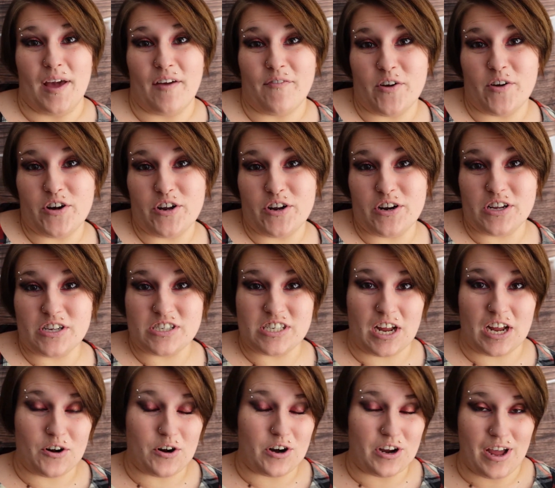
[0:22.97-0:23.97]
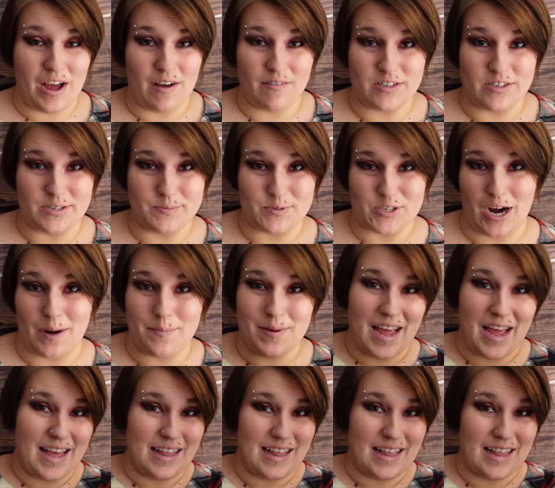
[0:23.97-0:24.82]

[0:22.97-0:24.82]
If you're new to the channel or you haven't subscribed yet,